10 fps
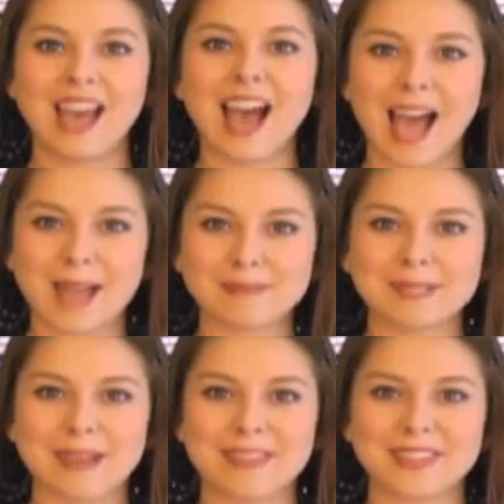I'm
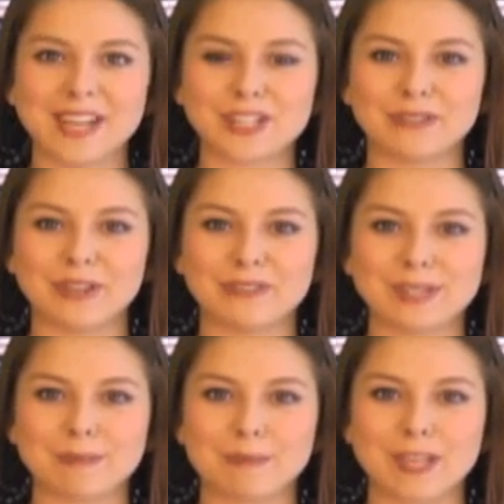Samantha Deicher for
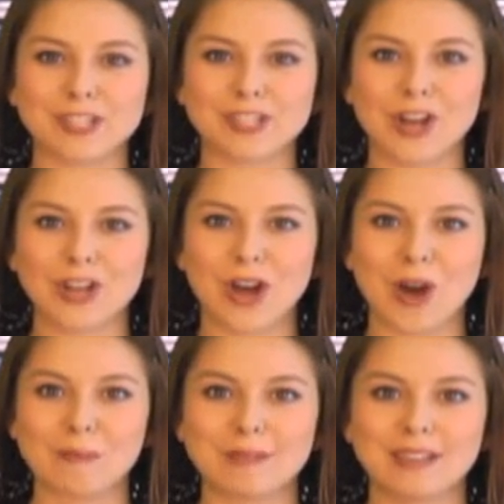
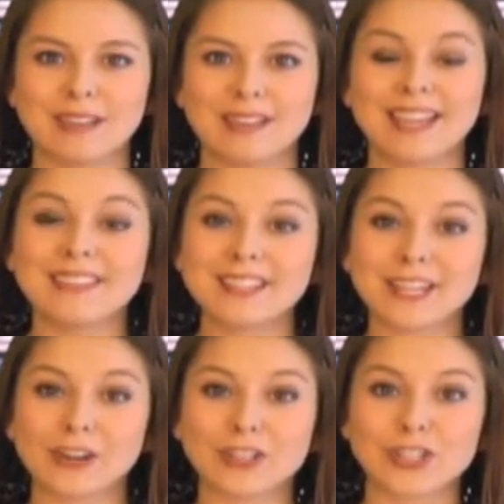InvestmentPitch.com. In the
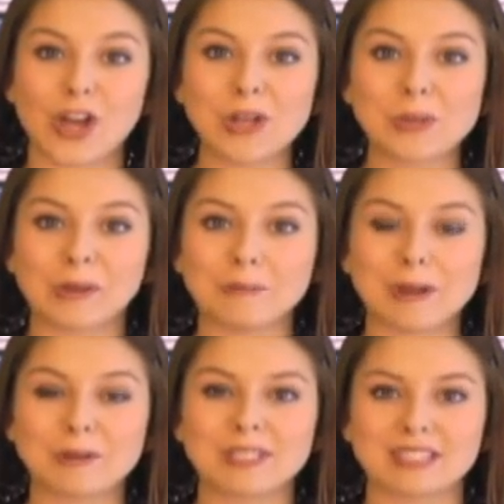ticker talk you are
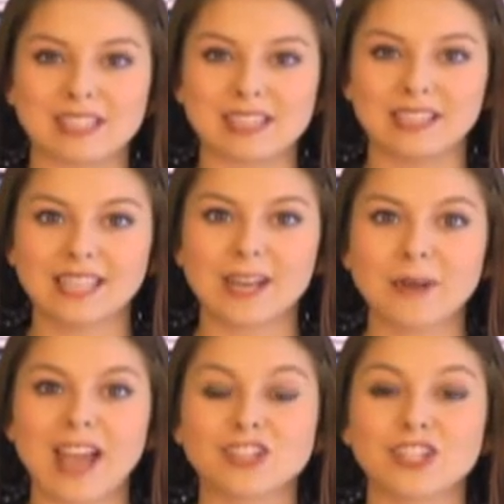about to see, Ted
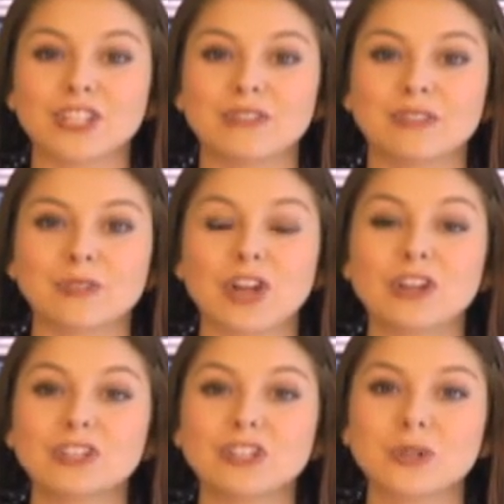Ohashi interviews
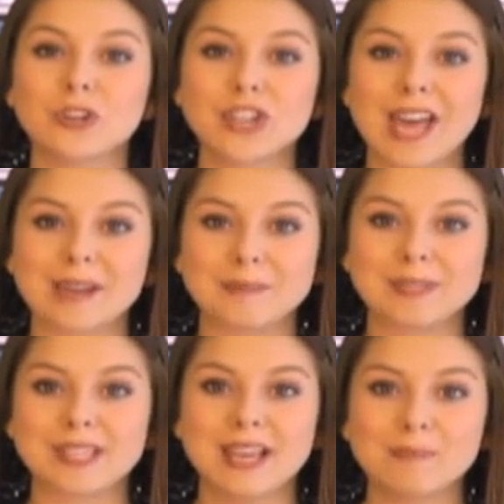Dr. George Adams,
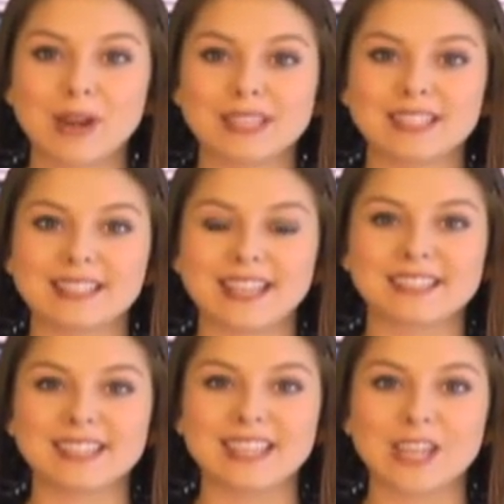President and
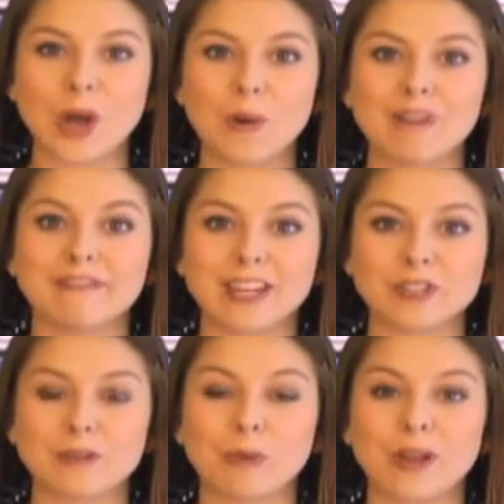CEO of
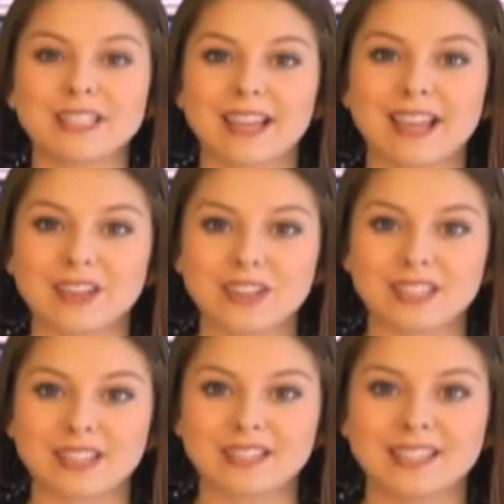VentriPoint
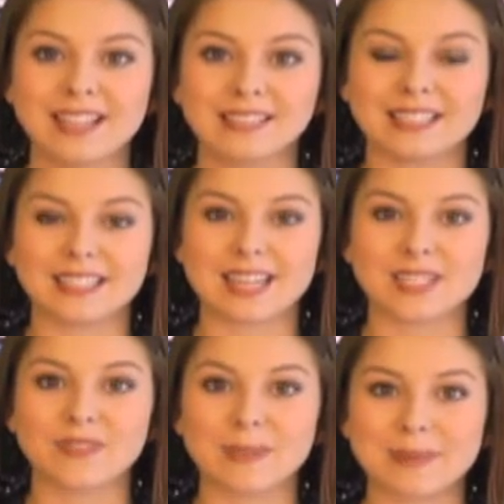Diagnostics, listed as
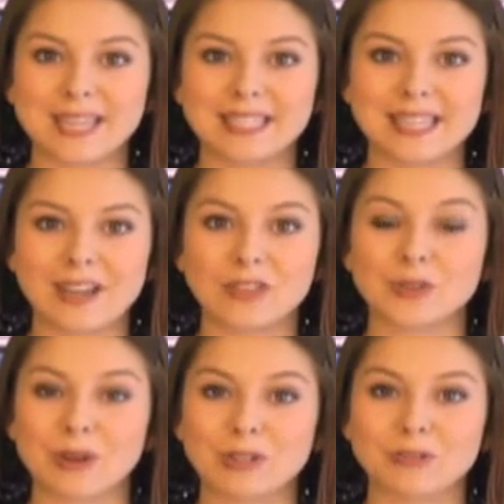VPT on the
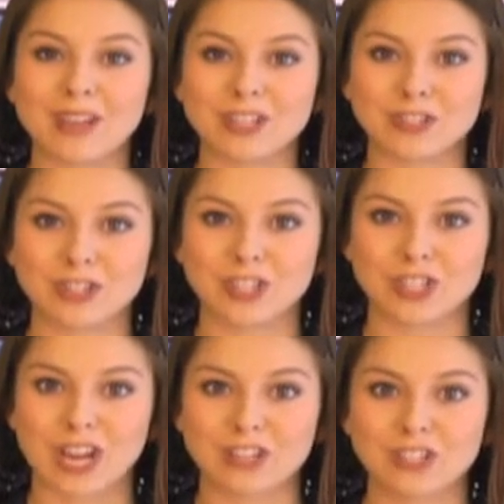Toronto Venture
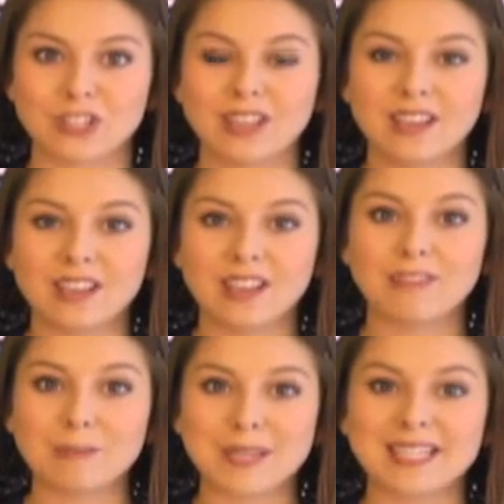Exchange.
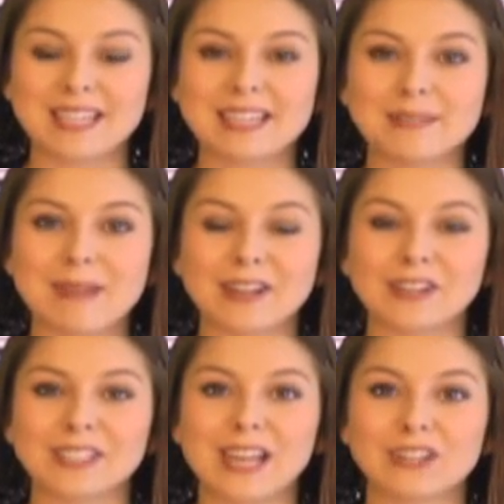VPT is a
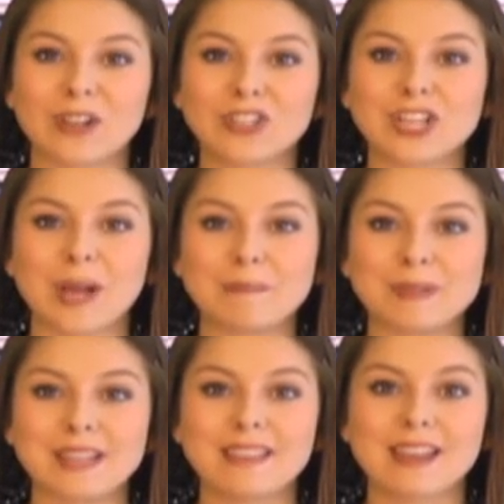medical technology
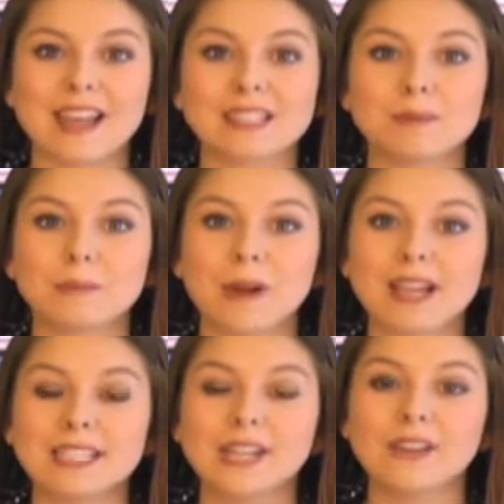company that has a
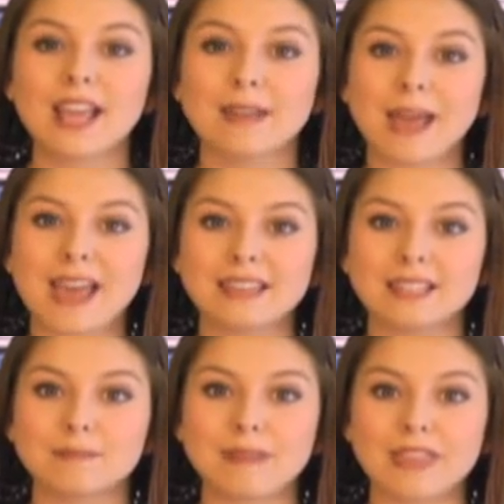proprietary and
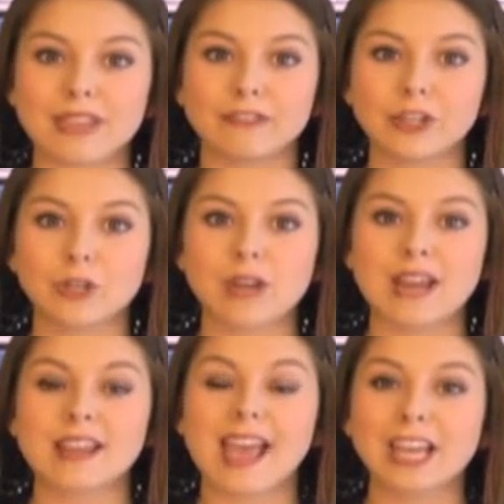patented method for
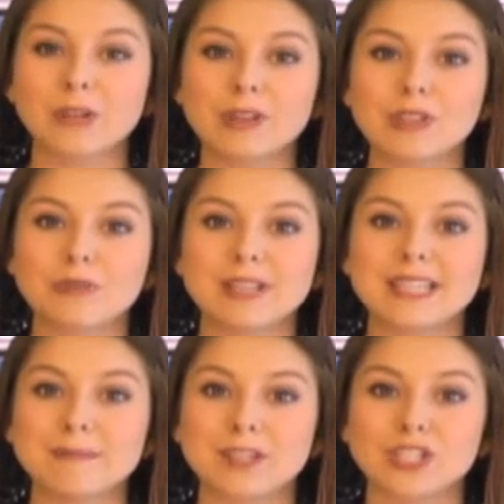creating accurate
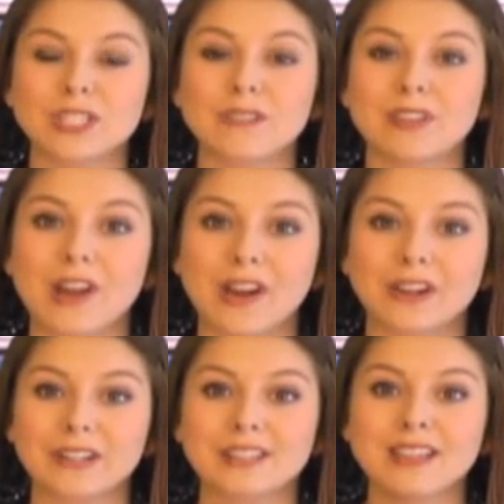3D images of the
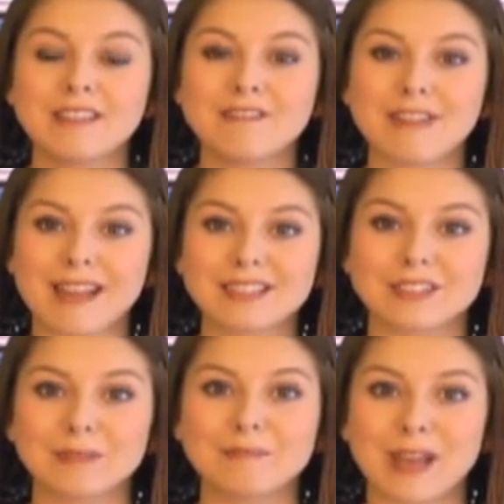heart
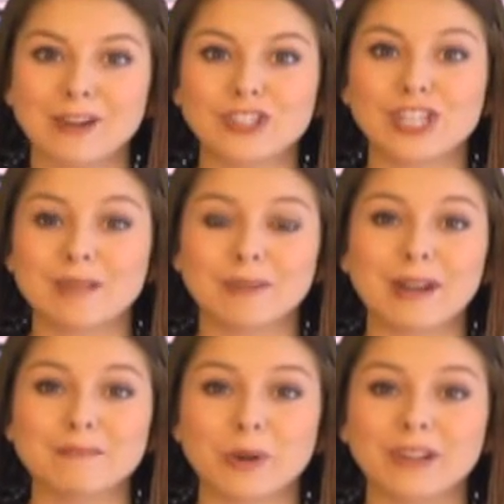faster, better, cheaper,
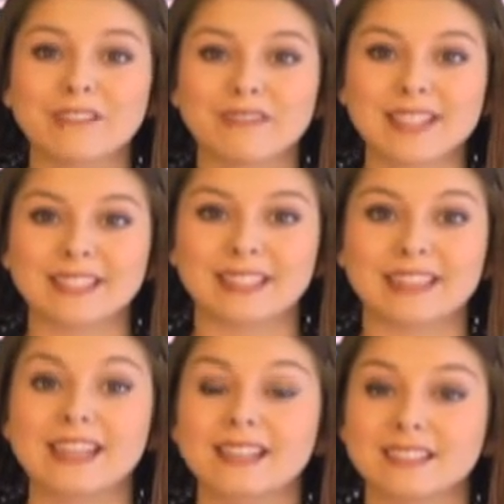and more conveniently
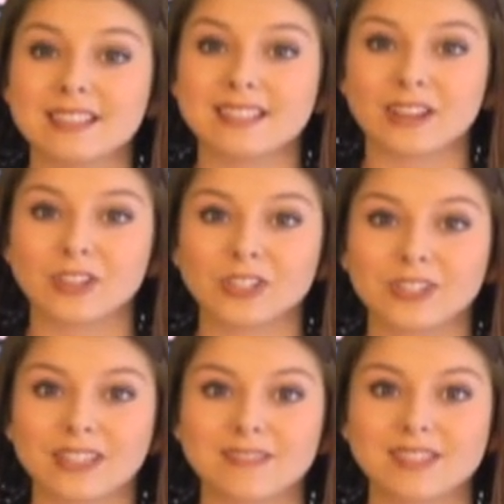than existing
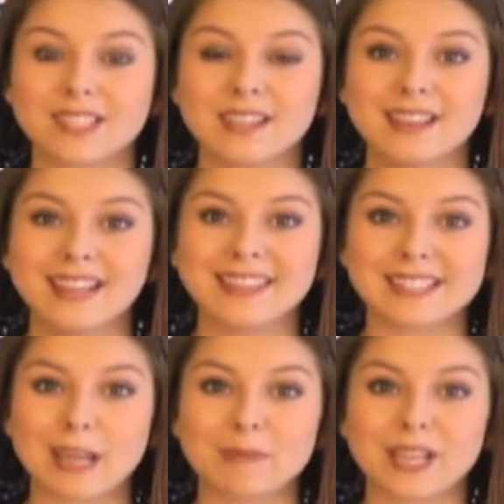alternatives. This
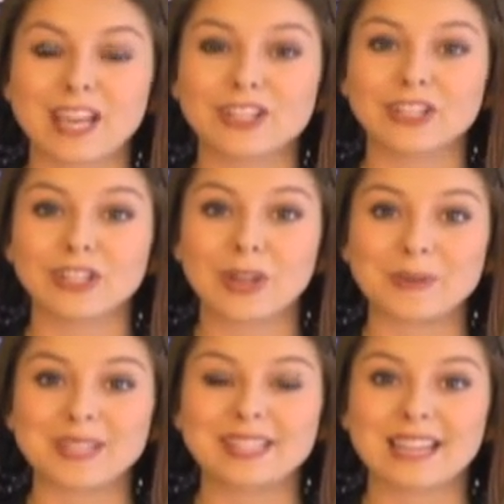application
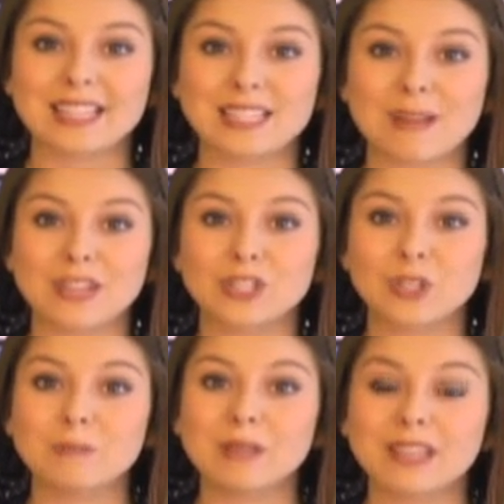alone is an estimated
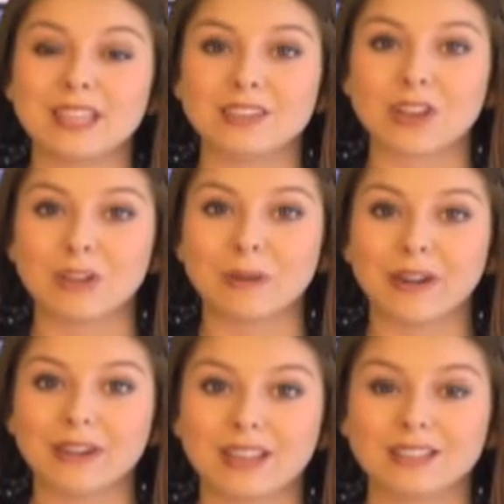$2 billion
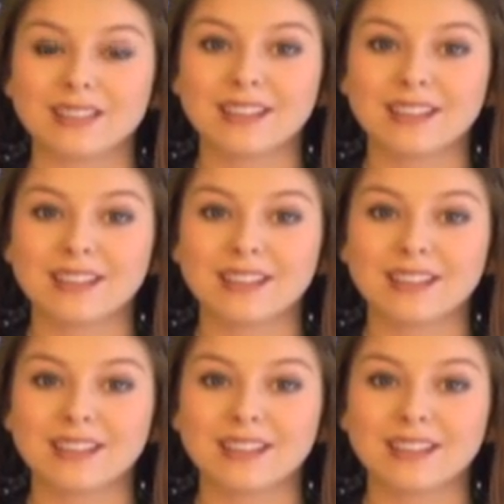market.